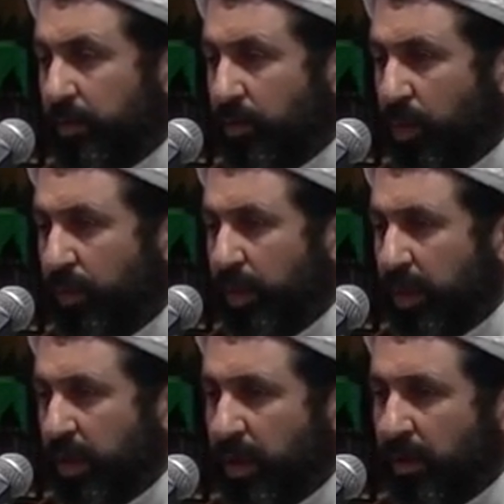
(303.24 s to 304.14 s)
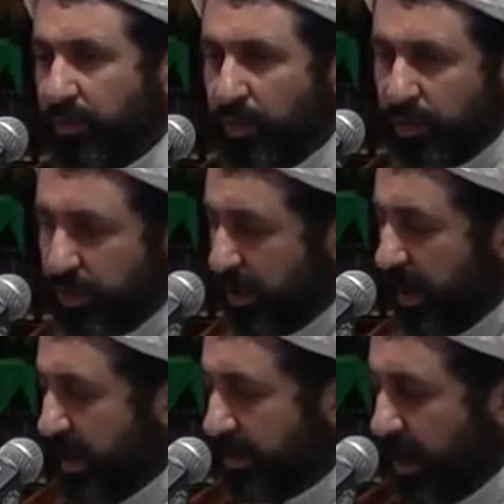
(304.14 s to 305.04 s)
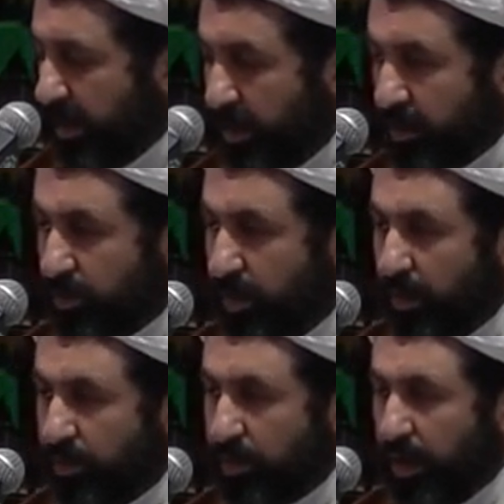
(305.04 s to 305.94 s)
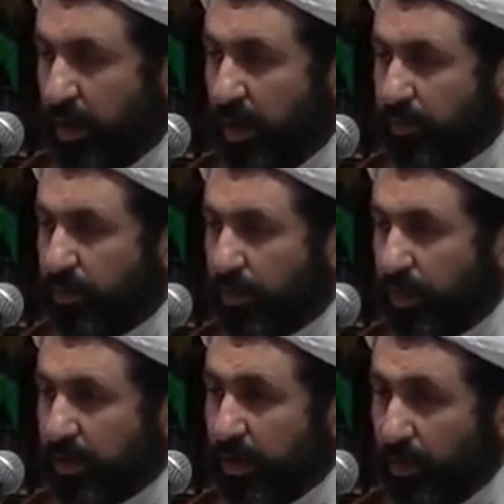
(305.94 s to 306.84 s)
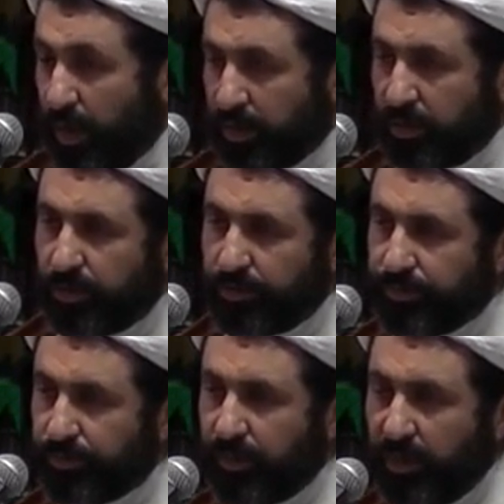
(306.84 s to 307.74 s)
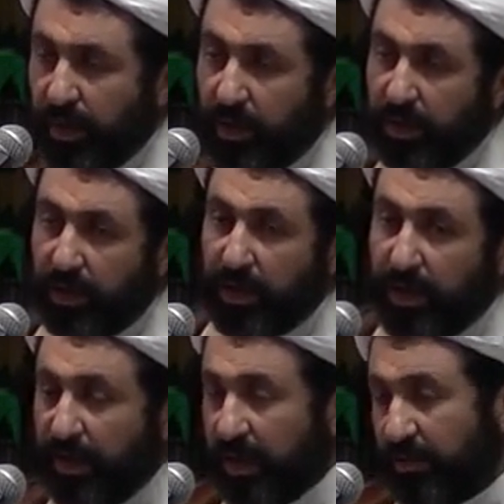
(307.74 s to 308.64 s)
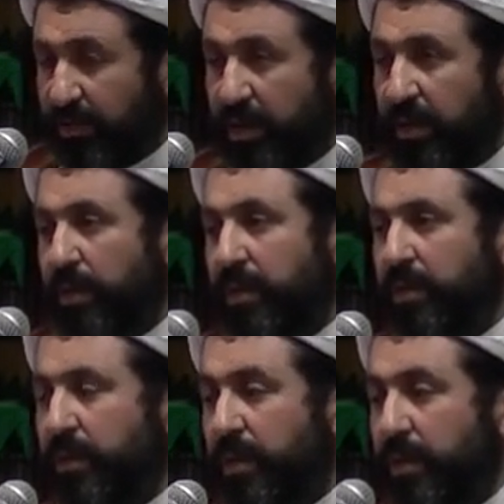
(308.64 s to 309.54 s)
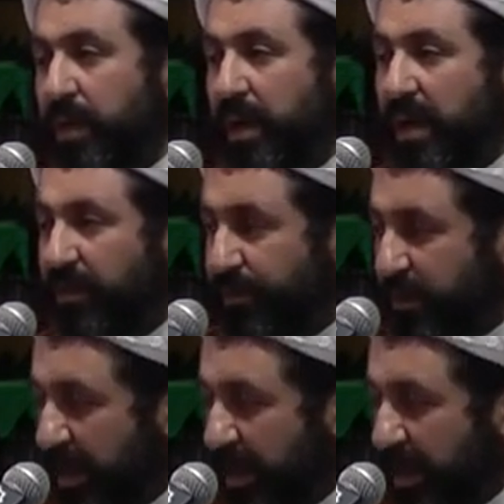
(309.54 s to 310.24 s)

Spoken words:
mu'minin, of course, they ask Allah subhanahu wa ta'ala for what they want. Even if